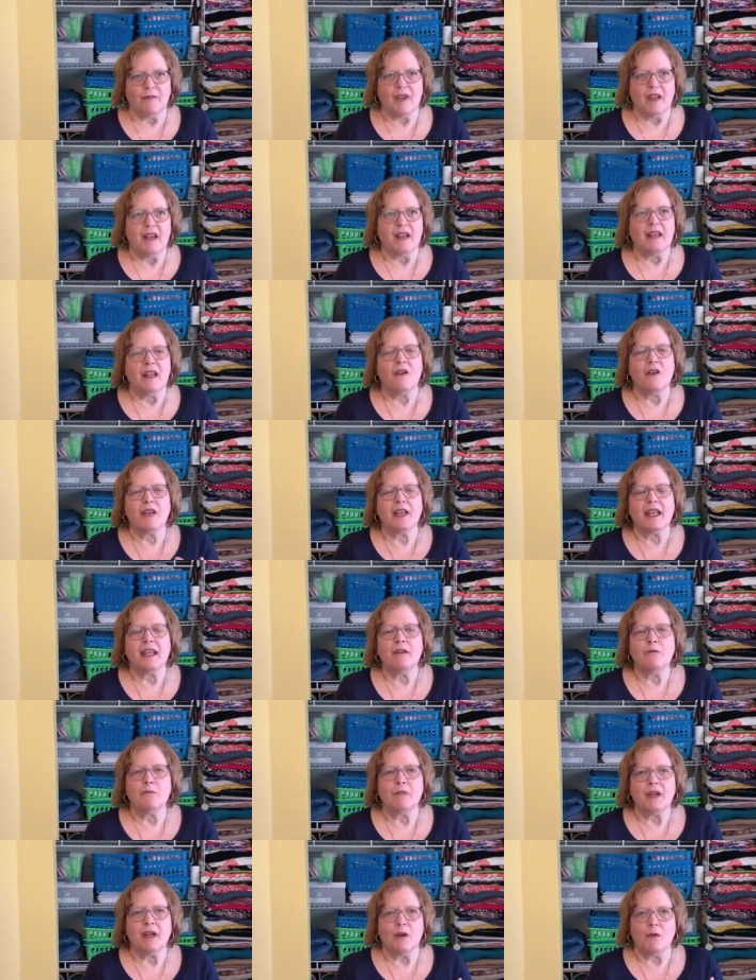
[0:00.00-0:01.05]
Now, it
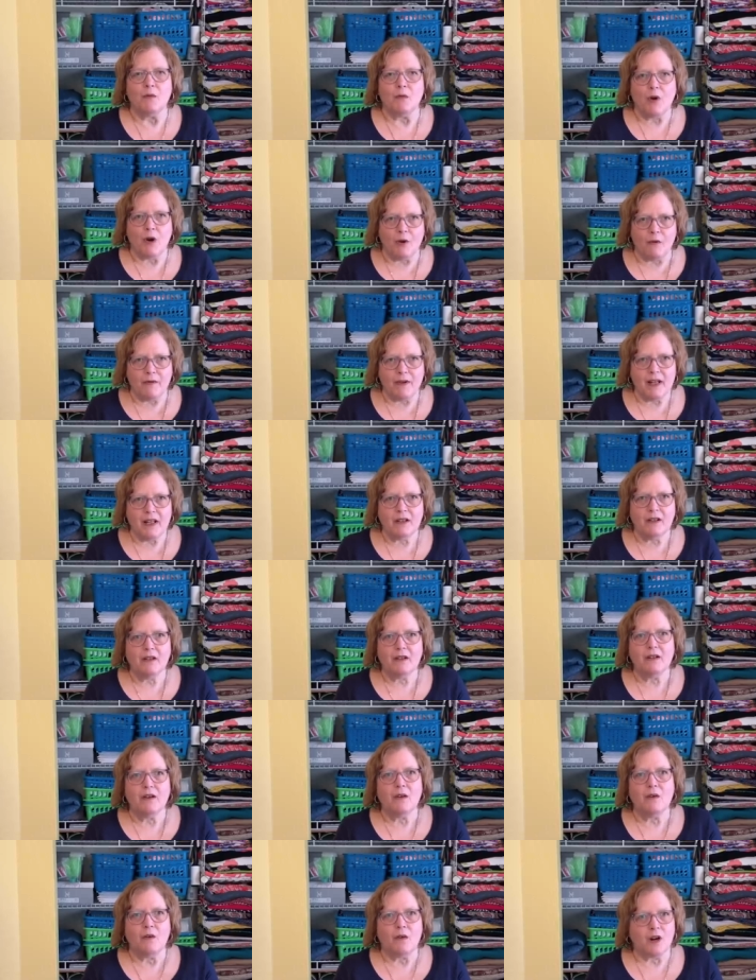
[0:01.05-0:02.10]
can be a woven
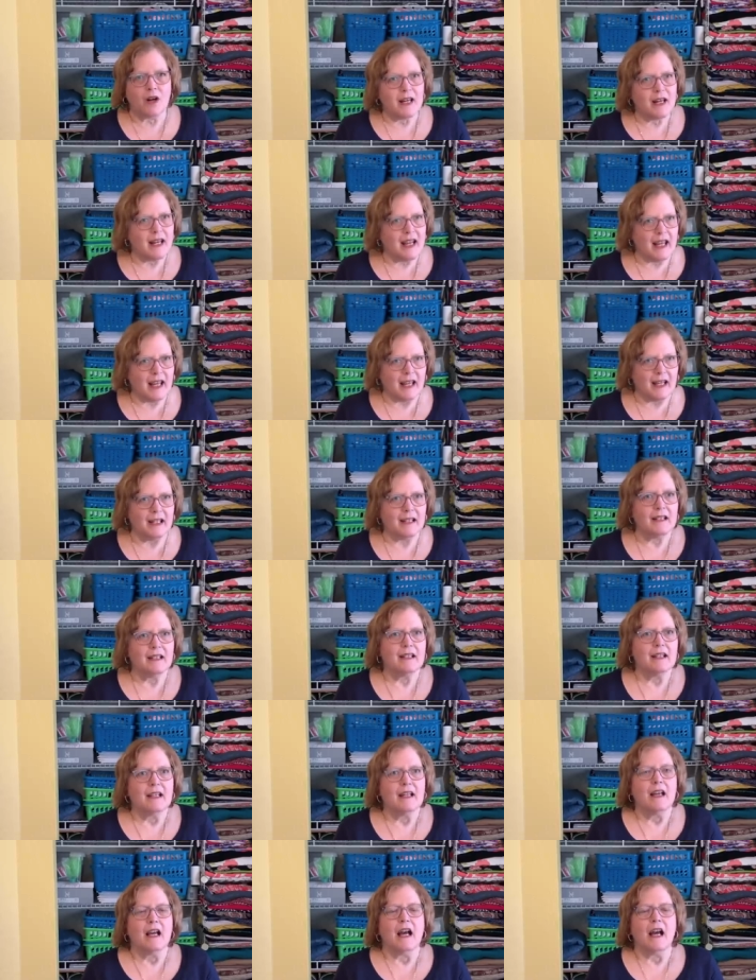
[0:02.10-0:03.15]
or a knit,
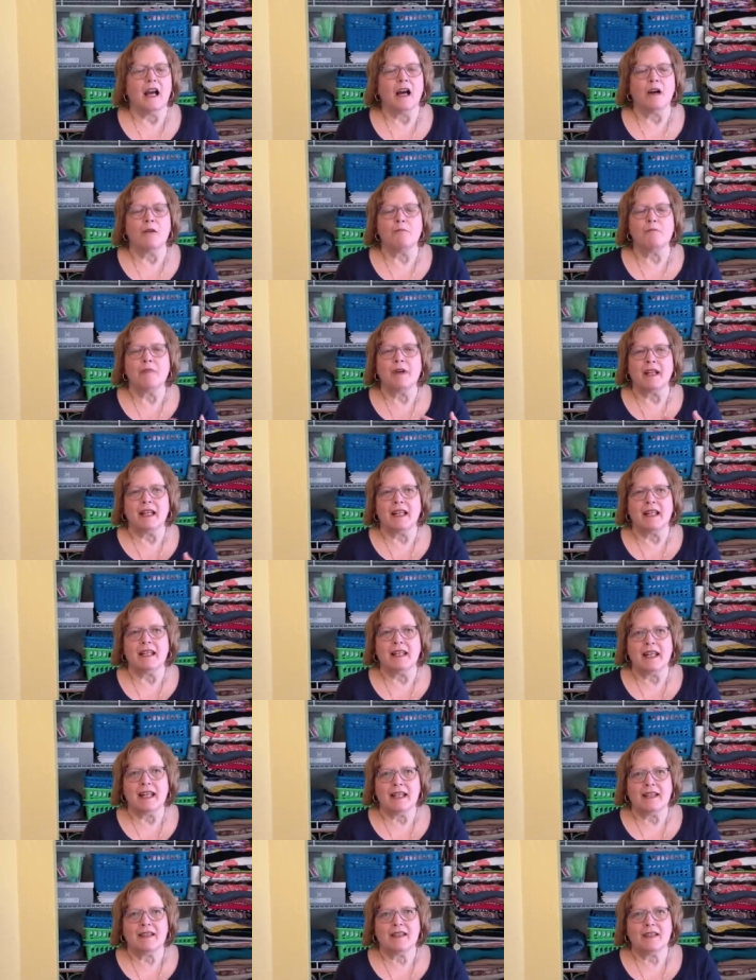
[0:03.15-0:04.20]
but it
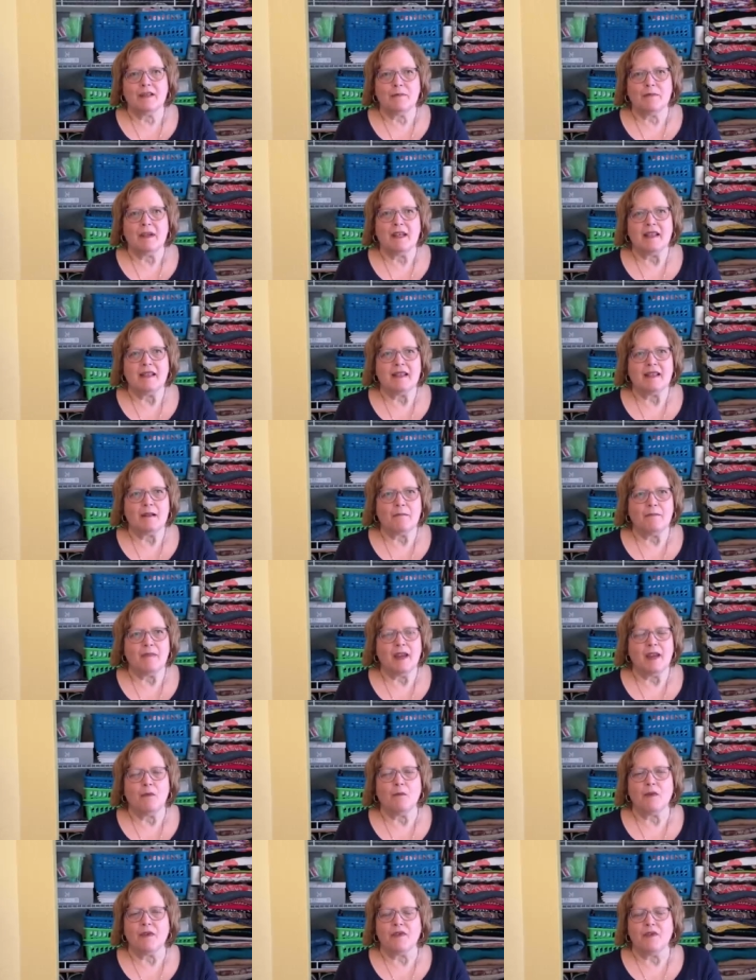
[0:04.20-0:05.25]
needs to be
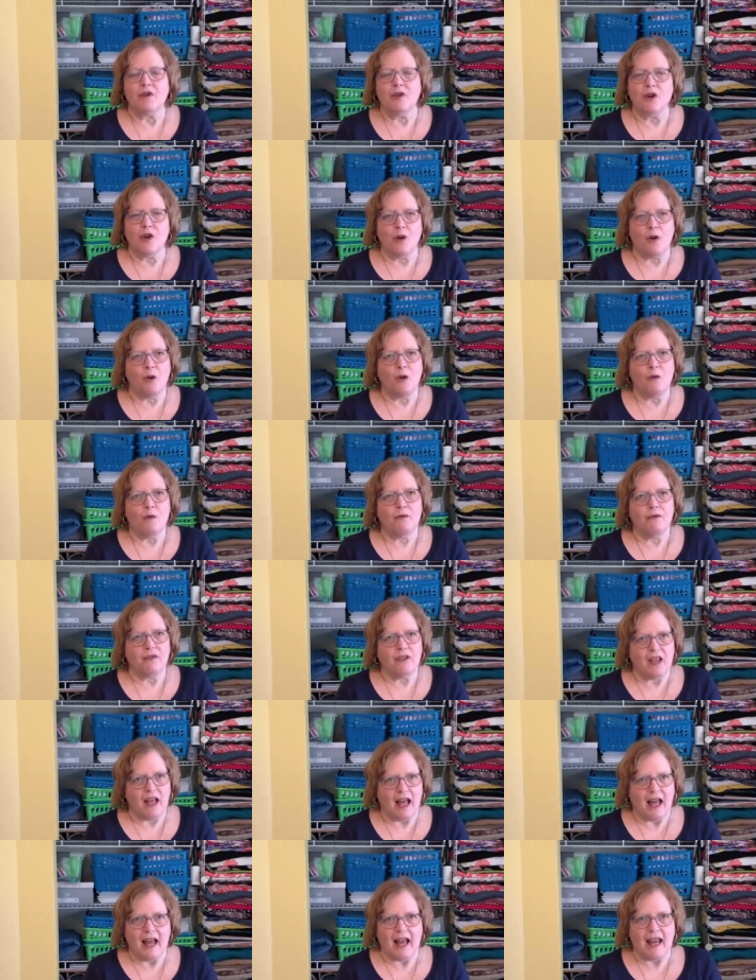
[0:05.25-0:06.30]
something with no
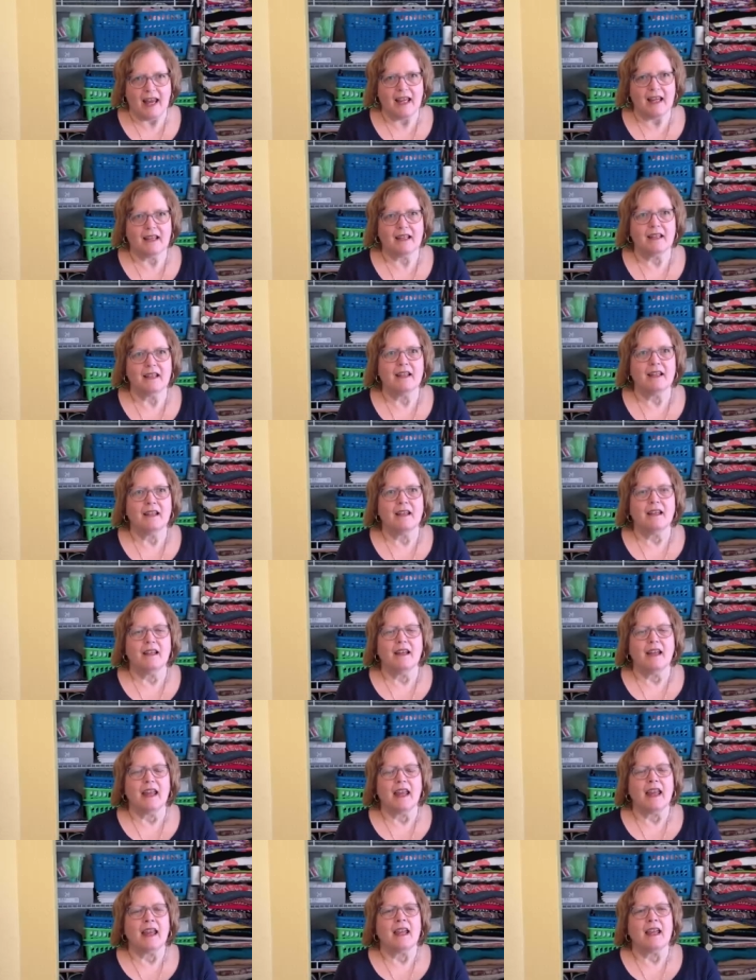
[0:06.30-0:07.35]
fly
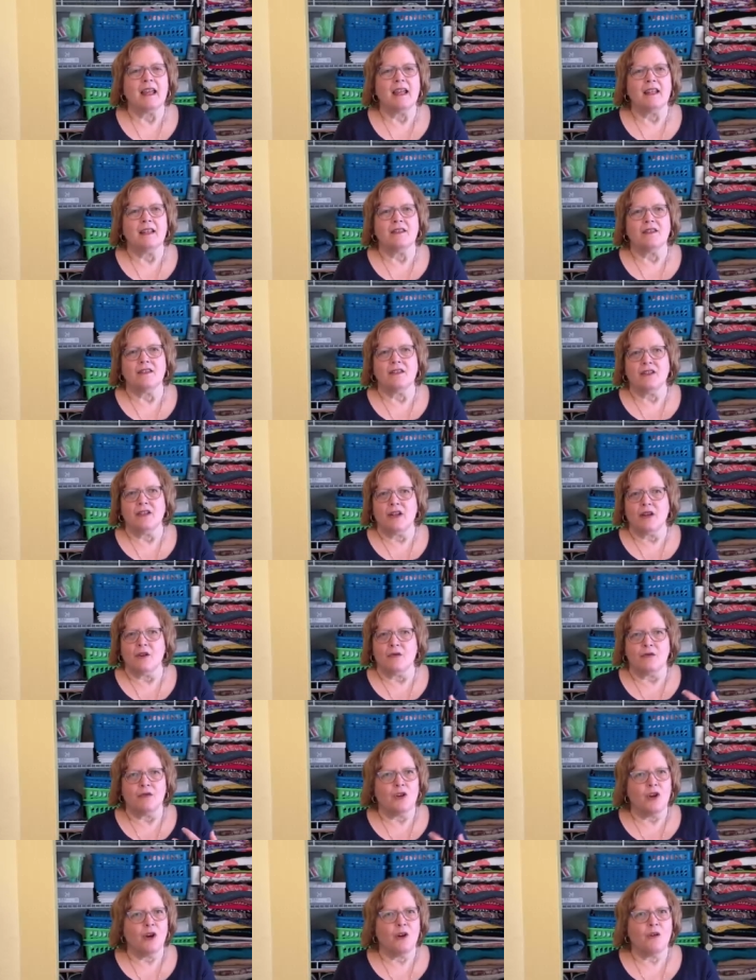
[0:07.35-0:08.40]
and, you know,
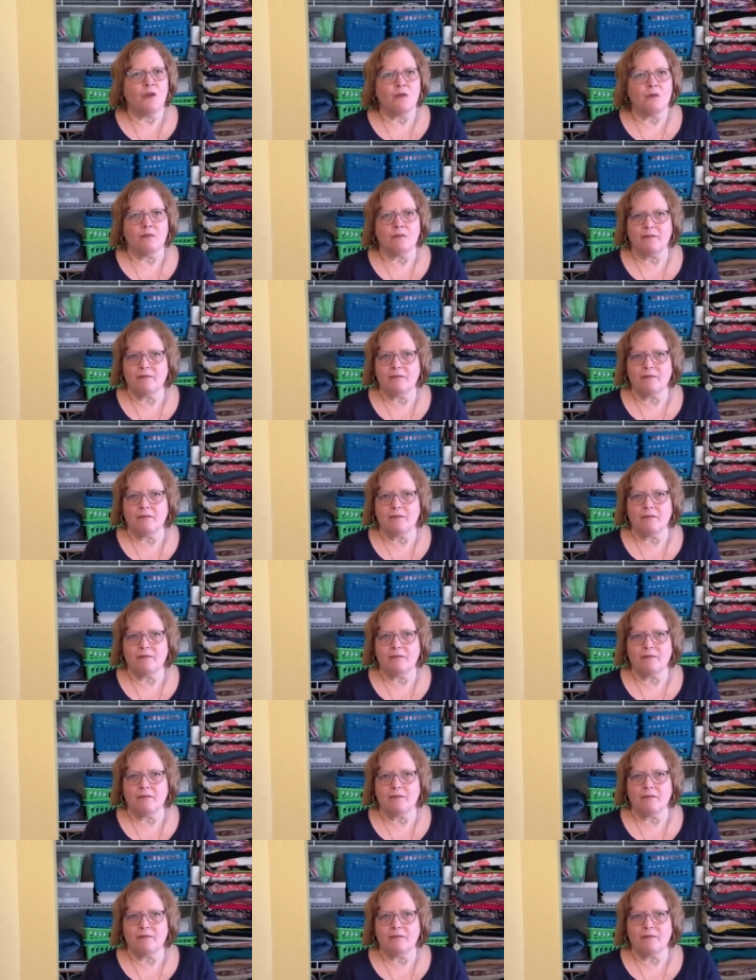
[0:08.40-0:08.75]
no